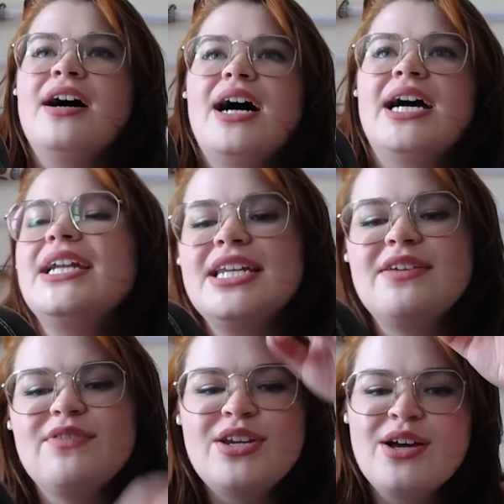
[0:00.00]
I didn't
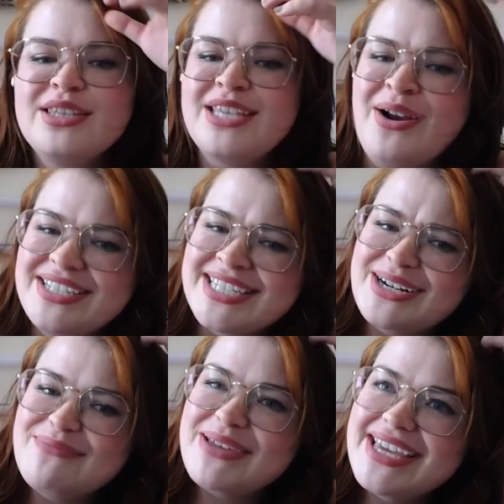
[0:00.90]
even know that there was going
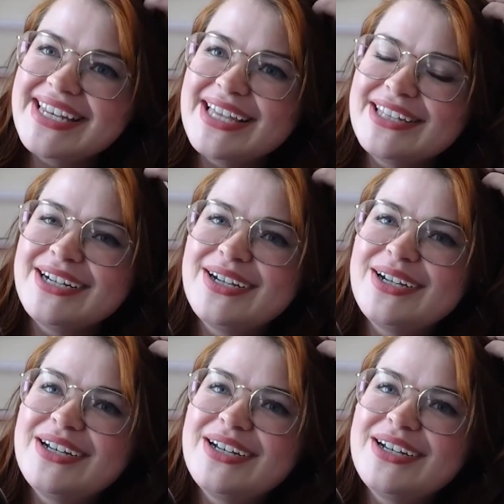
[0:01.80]
to be another.